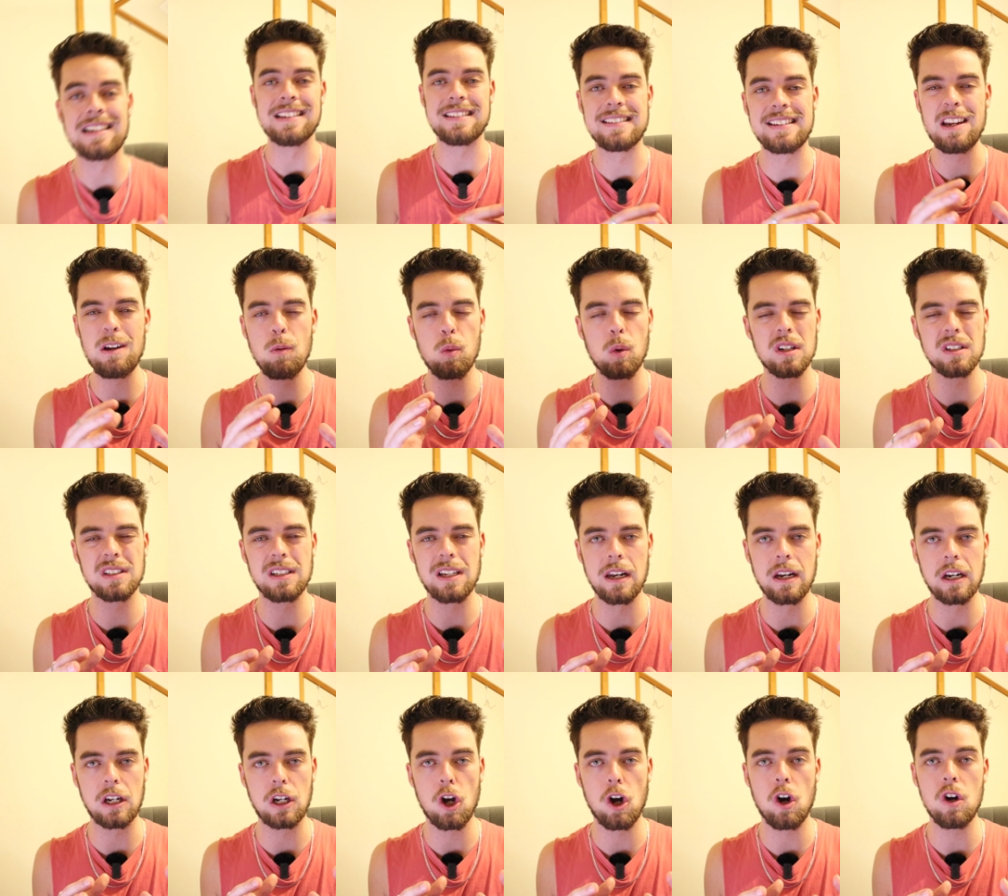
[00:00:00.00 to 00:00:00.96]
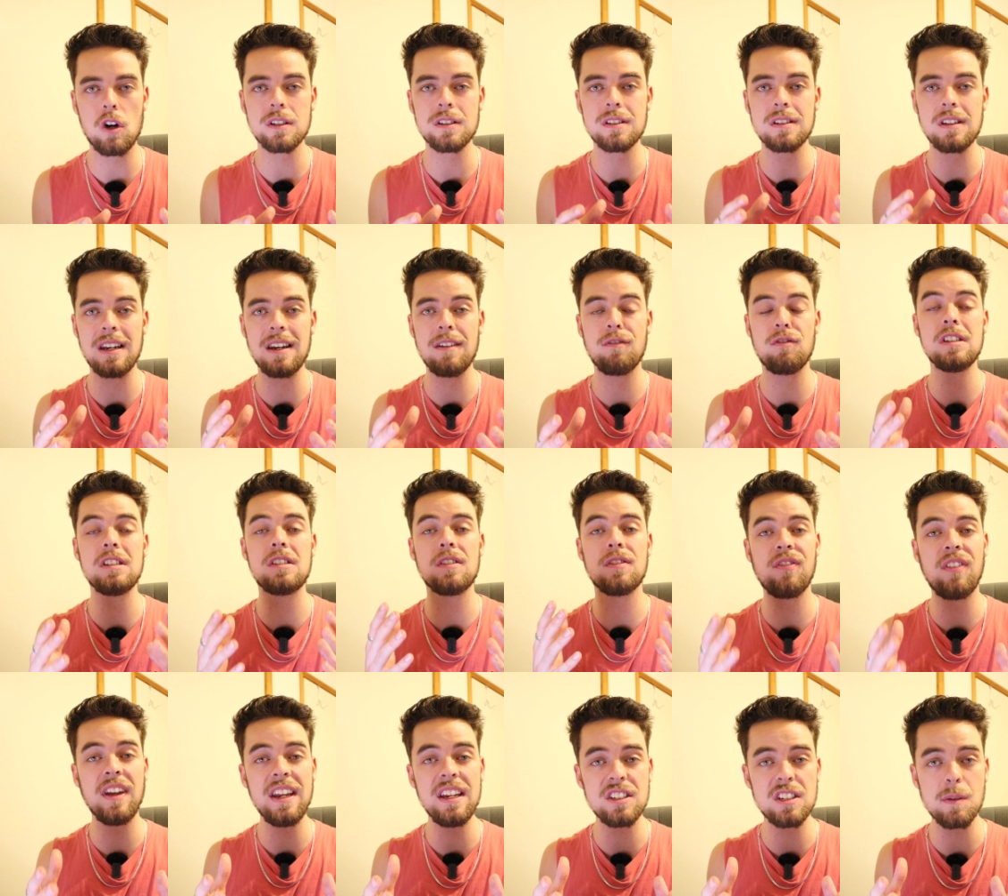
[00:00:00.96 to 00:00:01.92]
and see what it's gonna cost and if it's
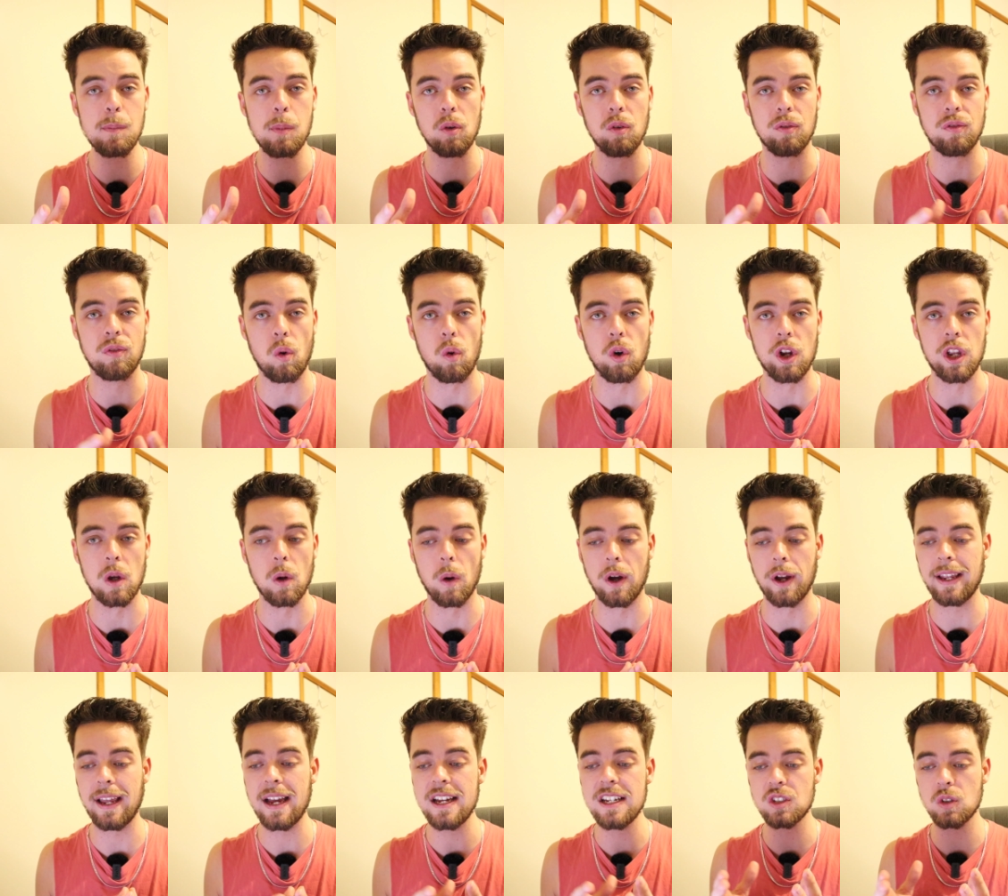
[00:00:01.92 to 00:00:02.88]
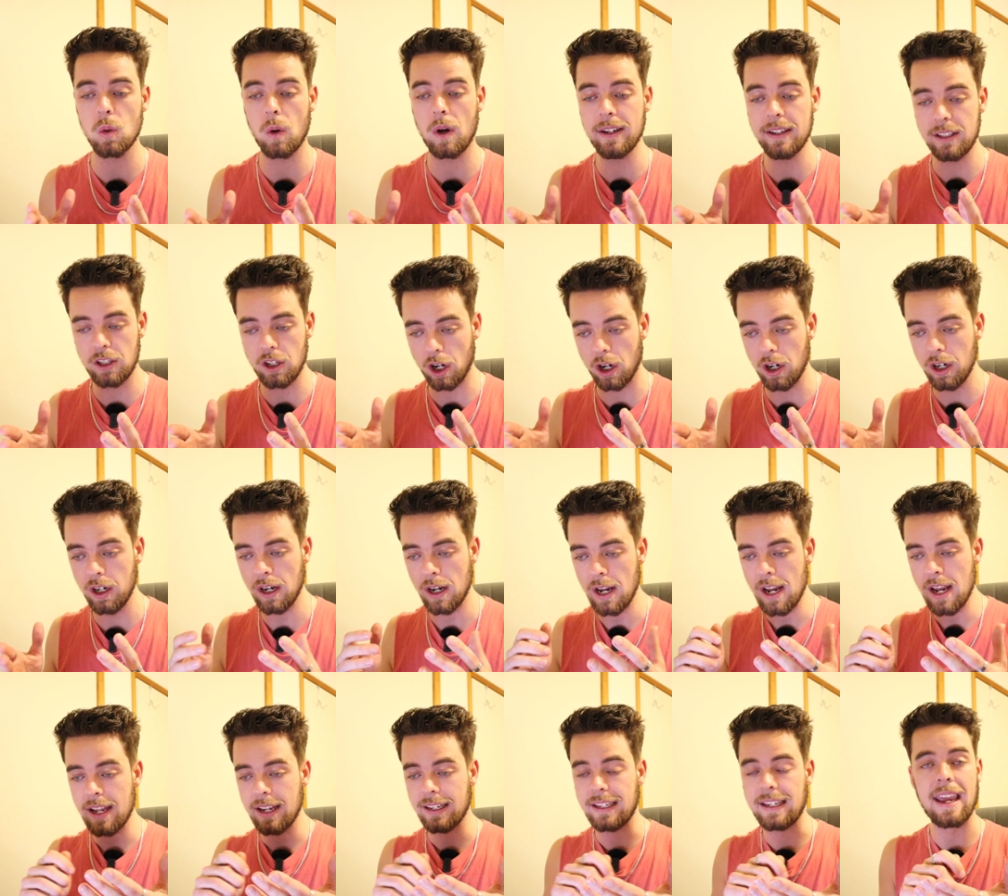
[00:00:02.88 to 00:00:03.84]
feasible for you, okay? So I'd go,
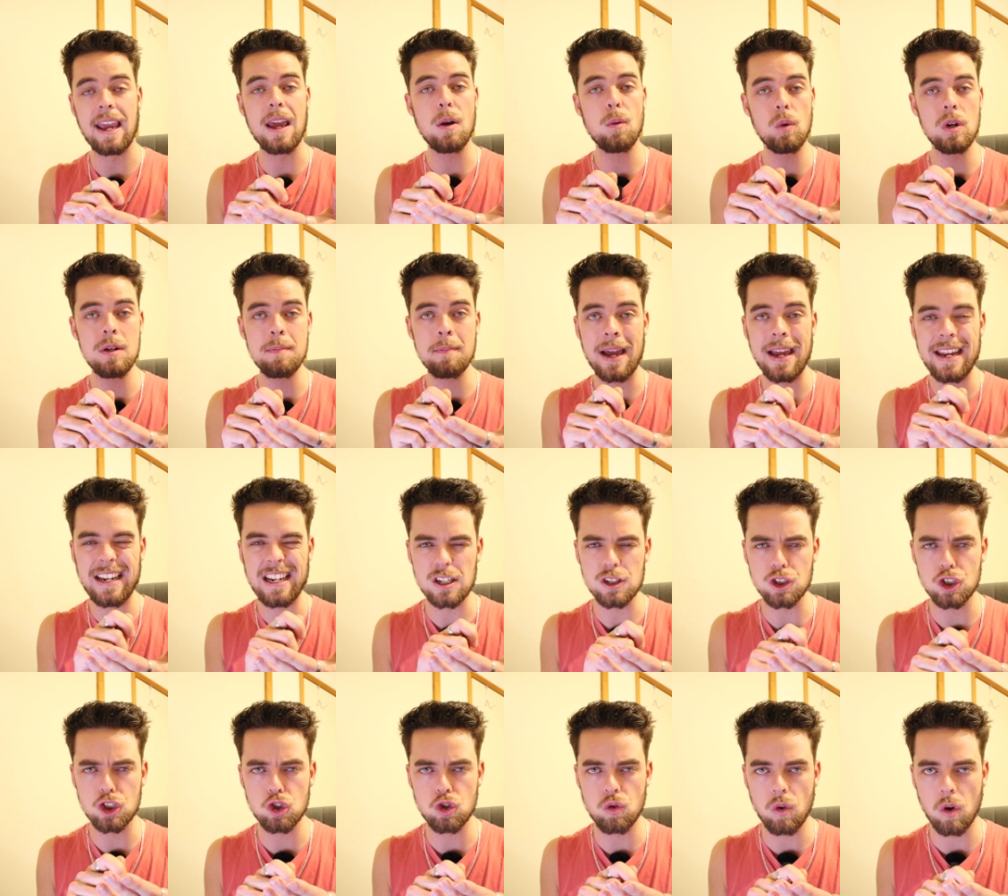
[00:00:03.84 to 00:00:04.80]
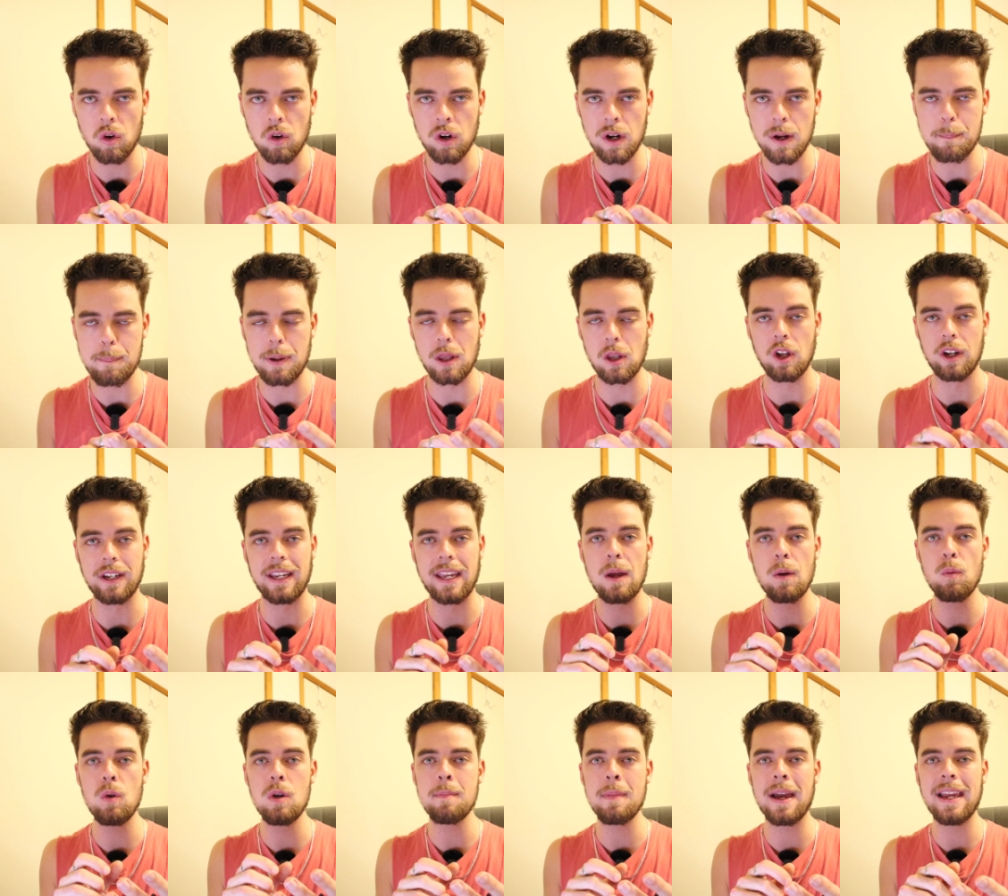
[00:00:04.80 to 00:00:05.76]
can we make a stronger pillow?
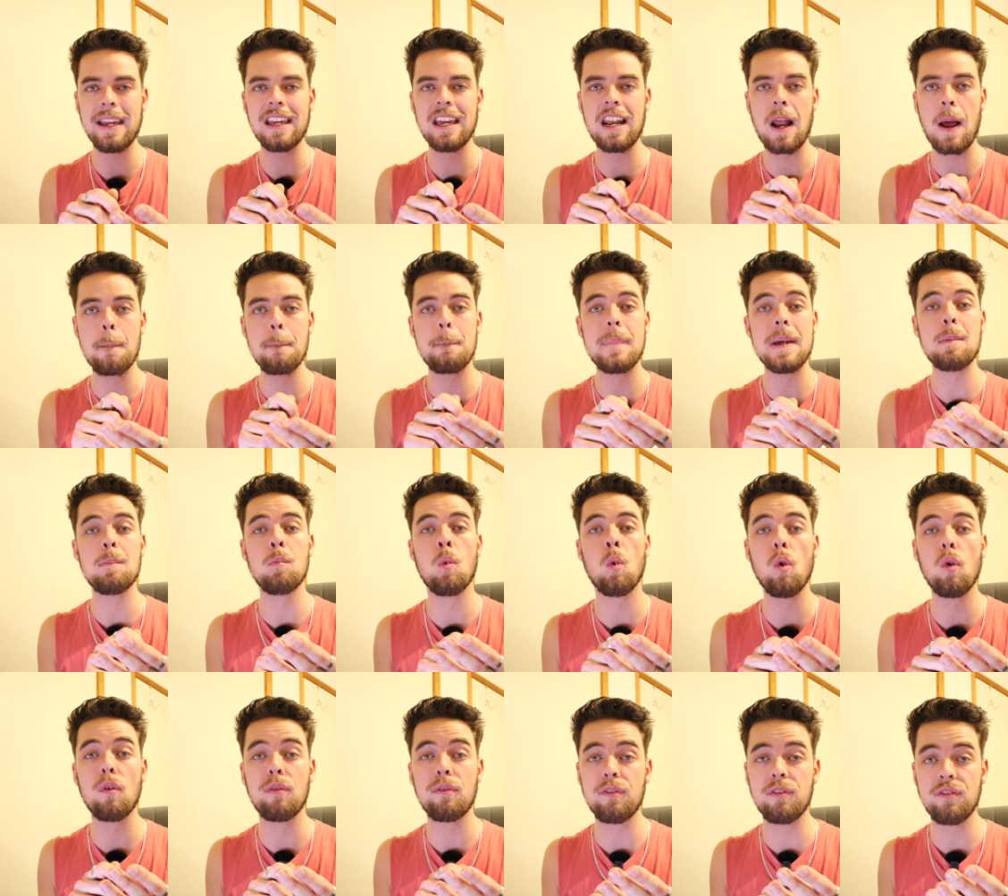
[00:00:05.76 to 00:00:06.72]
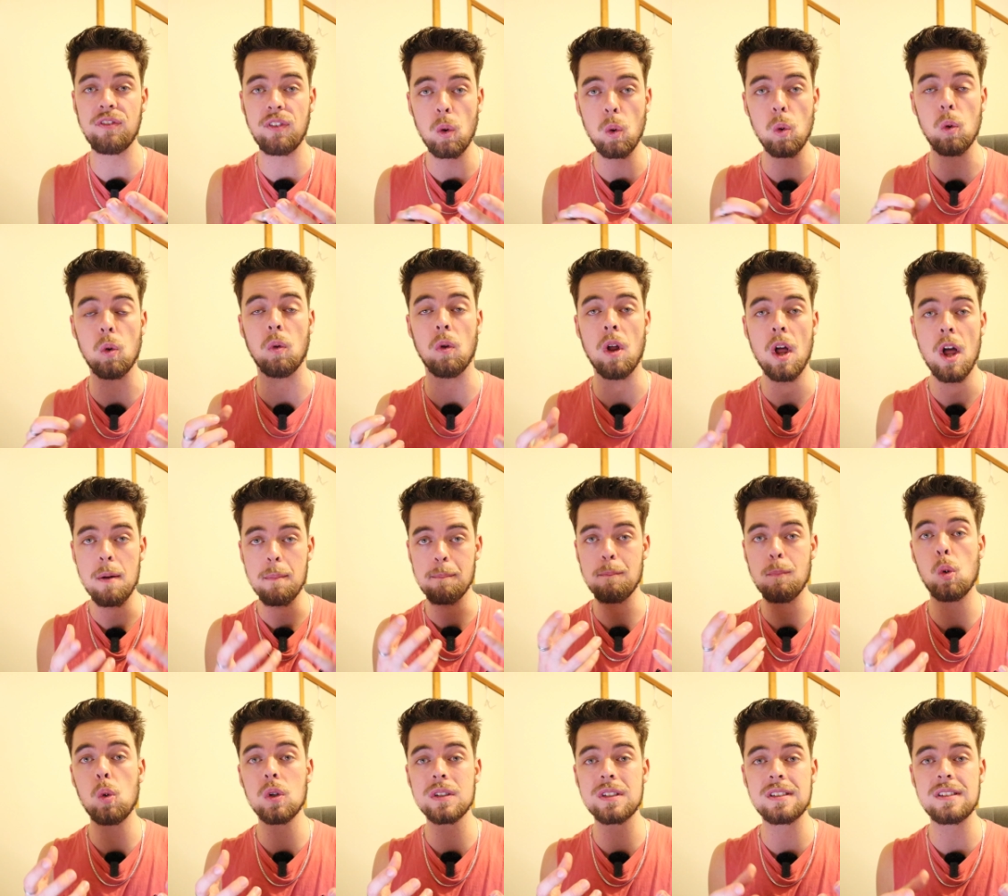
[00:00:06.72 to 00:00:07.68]
Can we make it a bit more full?
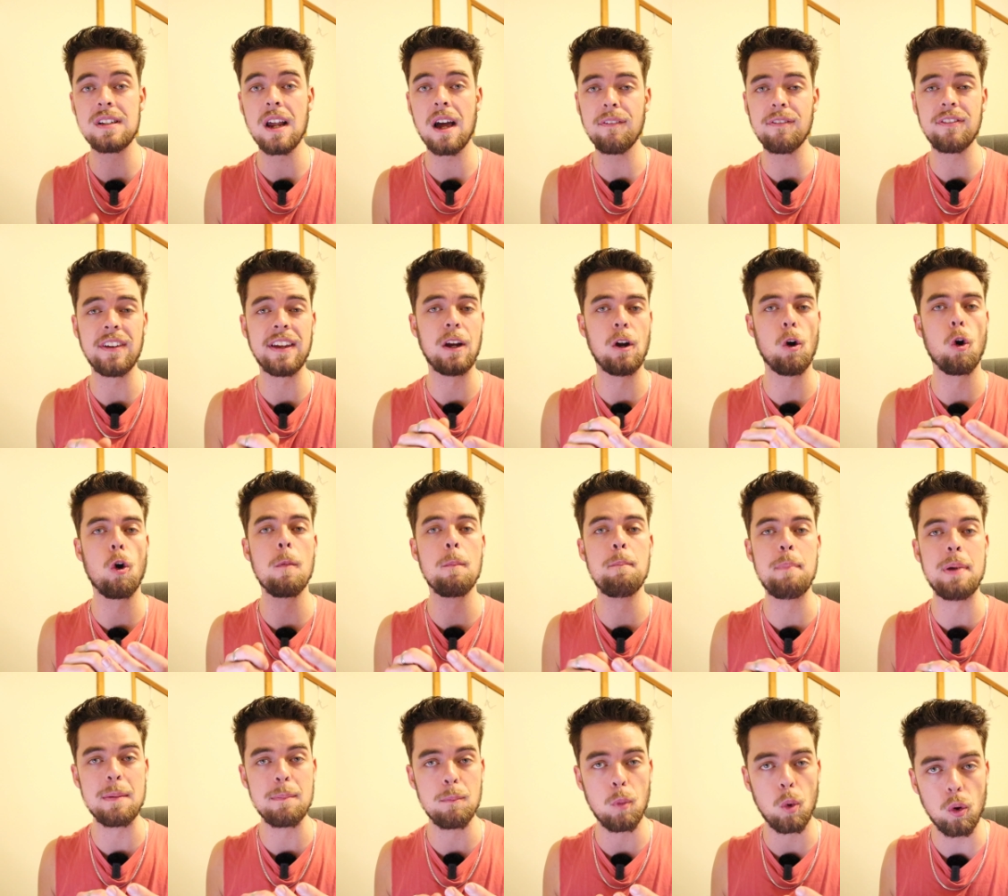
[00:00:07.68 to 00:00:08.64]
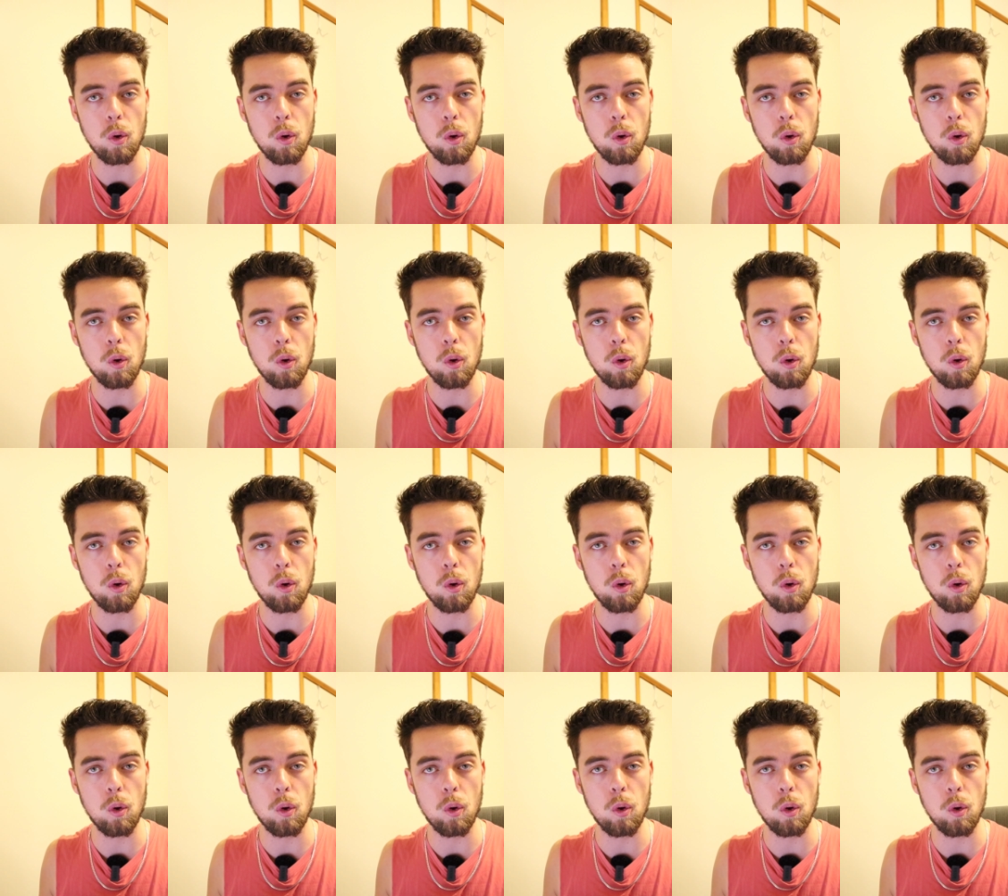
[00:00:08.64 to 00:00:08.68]
more stuffing or a bit